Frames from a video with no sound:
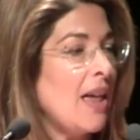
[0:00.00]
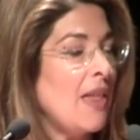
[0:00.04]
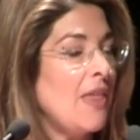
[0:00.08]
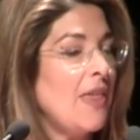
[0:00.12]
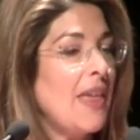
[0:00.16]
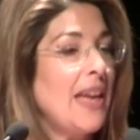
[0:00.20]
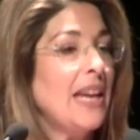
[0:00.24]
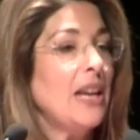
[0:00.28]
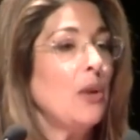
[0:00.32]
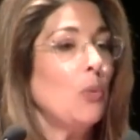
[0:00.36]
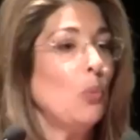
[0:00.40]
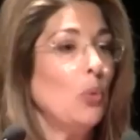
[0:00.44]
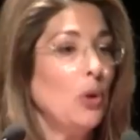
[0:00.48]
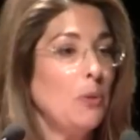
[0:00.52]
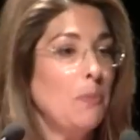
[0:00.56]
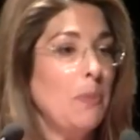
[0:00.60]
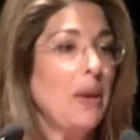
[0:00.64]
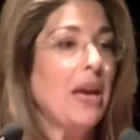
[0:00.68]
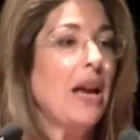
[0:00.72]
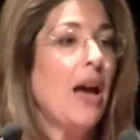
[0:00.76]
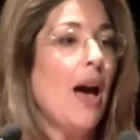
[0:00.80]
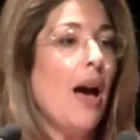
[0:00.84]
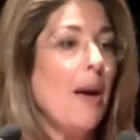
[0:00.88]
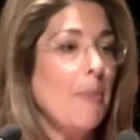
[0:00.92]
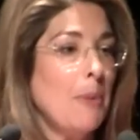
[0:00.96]
then it would
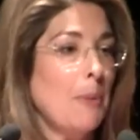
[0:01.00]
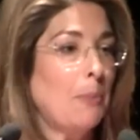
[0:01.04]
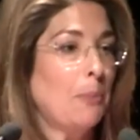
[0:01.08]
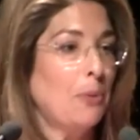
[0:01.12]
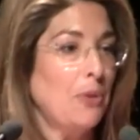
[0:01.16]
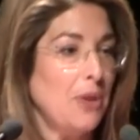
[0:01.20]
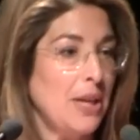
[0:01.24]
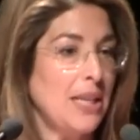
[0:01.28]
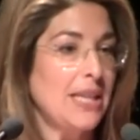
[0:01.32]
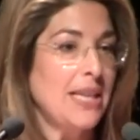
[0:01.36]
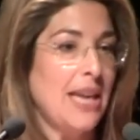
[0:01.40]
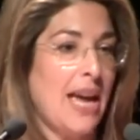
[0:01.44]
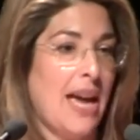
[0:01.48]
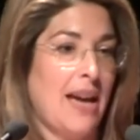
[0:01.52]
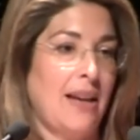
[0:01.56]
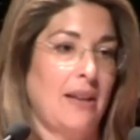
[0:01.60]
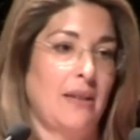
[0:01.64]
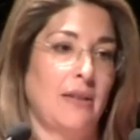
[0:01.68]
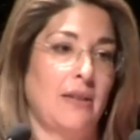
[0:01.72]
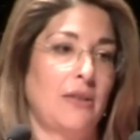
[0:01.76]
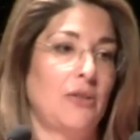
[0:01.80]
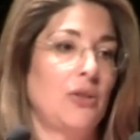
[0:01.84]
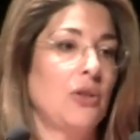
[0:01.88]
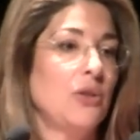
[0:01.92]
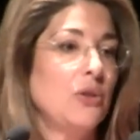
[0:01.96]
become a
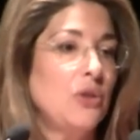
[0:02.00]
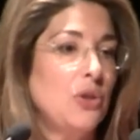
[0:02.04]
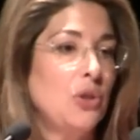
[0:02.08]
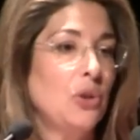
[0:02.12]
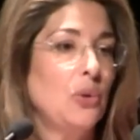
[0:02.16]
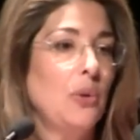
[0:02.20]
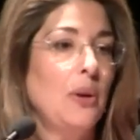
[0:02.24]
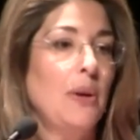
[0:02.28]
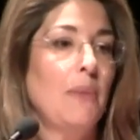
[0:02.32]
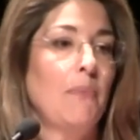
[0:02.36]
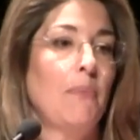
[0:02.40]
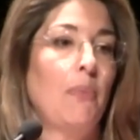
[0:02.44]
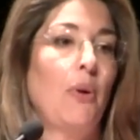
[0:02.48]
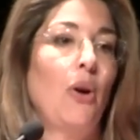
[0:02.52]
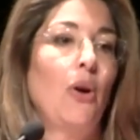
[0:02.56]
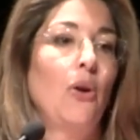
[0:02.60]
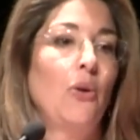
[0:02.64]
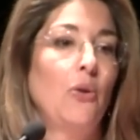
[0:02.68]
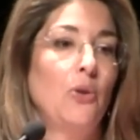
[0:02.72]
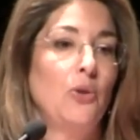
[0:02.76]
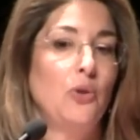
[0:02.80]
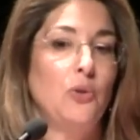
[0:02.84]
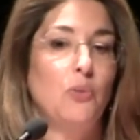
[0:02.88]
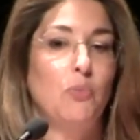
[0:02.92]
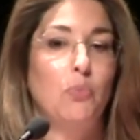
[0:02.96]
pretext to
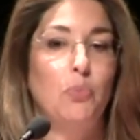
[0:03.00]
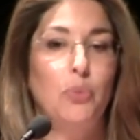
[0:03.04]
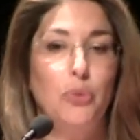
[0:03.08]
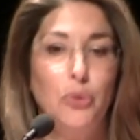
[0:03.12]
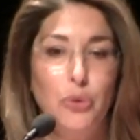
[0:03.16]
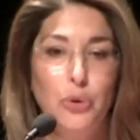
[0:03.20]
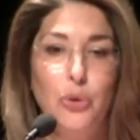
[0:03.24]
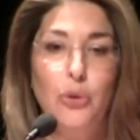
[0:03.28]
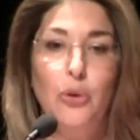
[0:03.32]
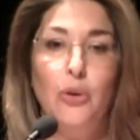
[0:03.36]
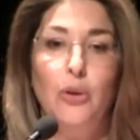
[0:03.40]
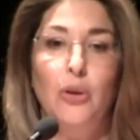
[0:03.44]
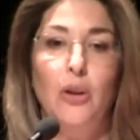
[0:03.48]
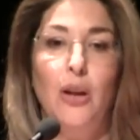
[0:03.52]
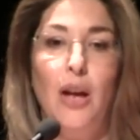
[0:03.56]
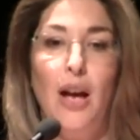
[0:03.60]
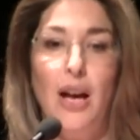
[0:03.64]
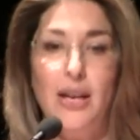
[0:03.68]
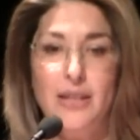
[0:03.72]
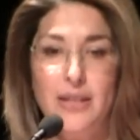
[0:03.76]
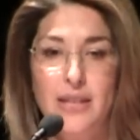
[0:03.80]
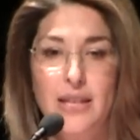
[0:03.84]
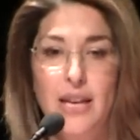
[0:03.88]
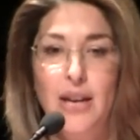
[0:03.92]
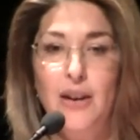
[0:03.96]
impose brutal
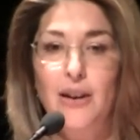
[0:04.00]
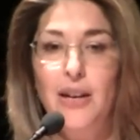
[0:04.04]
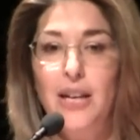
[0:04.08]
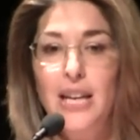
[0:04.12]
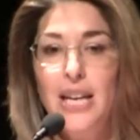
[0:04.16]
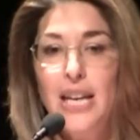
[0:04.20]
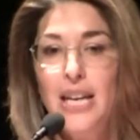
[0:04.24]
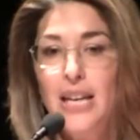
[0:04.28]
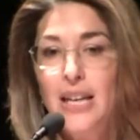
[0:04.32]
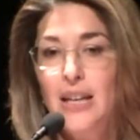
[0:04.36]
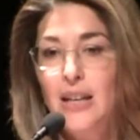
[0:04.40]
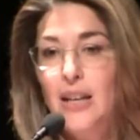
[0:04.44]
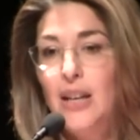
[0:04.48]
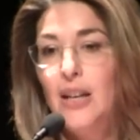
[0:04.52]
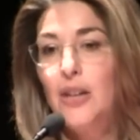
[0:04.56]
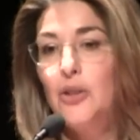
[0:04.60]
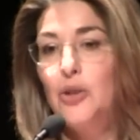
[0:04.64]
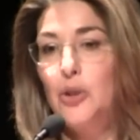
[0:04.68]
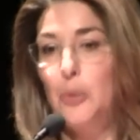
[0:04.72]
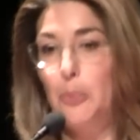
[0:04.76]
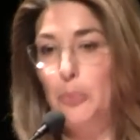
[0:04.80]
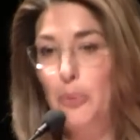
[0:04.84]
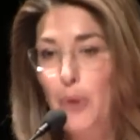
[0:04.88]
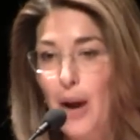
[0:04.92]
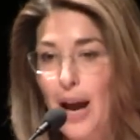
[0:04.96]
austerity,
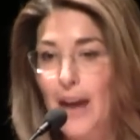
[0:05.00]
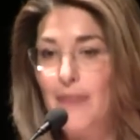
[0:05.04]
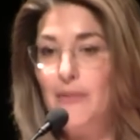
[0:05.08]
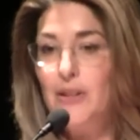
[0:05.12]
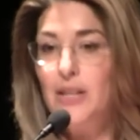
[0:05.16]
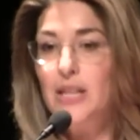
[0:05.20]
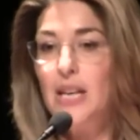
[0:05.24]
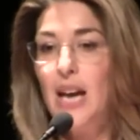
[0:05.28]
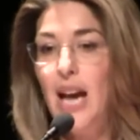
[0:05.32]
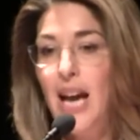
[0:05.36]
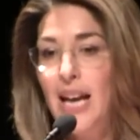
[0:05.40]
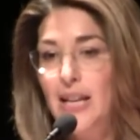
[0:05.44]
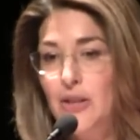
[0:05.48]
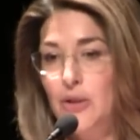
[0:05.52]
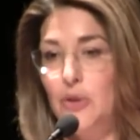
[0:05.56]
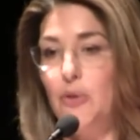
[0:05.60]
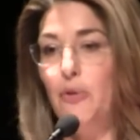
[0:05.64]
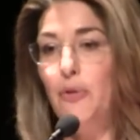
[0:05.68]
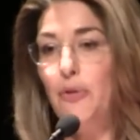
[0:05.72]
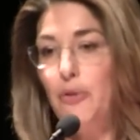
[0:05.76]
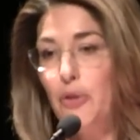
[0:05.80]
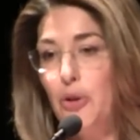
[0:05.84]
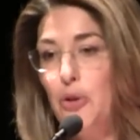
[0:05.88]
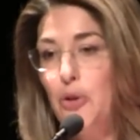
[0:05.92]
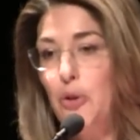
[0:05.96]
to privatize, to
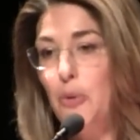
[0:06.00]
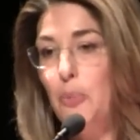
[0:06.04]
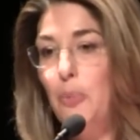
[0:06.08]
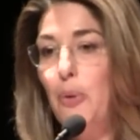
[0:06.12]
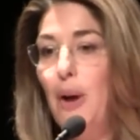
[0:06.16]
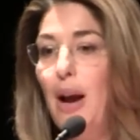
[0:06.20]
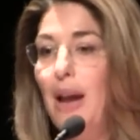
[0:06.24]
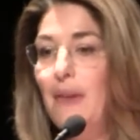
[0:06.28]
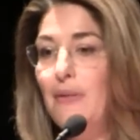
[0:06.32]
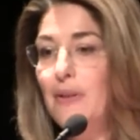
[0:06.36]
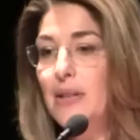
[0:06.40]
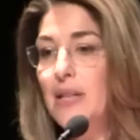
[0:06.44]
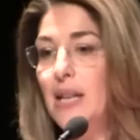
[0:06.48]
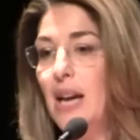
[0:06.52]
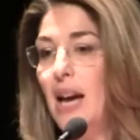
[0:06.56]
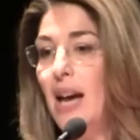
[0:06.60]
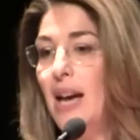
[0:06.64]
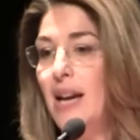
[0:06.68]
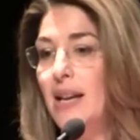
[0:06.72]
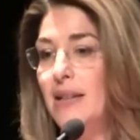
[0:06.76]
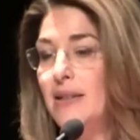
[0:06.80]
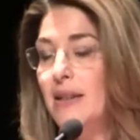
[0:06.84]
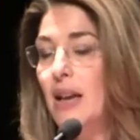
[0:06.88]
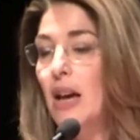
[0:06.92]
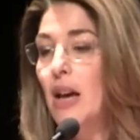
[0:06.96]
further
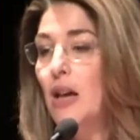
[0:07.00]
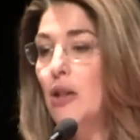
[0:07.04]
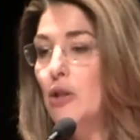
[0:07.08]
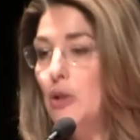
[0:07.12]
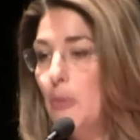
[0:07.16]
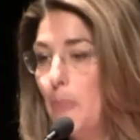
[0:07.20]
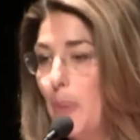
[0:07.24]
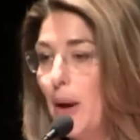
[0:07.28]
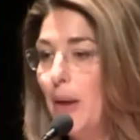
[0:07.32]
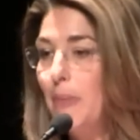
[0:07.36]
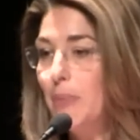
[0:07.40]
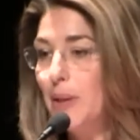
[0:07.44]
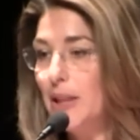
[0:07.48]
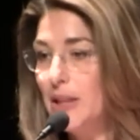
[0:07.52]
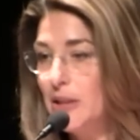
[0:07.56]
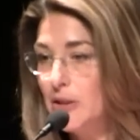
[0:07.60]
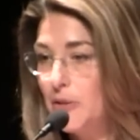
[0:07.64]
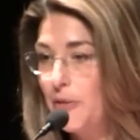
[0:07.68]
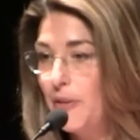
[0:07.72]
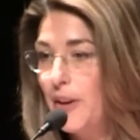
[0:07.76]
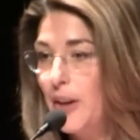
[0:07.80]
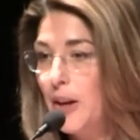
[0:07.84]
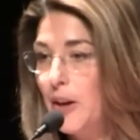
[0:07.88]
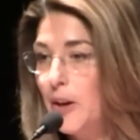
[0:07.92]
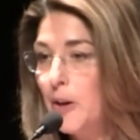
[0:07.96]
privatize the public
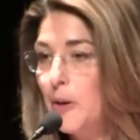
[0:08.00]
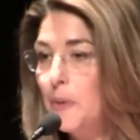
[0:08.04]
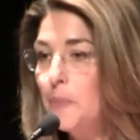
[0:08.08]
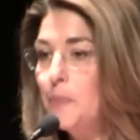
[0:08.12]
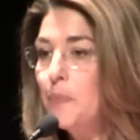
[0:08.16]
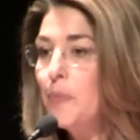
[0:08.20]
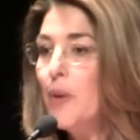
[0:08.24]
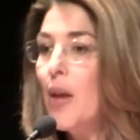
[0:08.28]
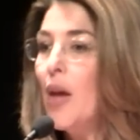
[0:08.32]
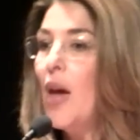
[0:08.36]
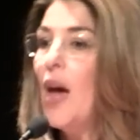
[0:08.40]
sphere,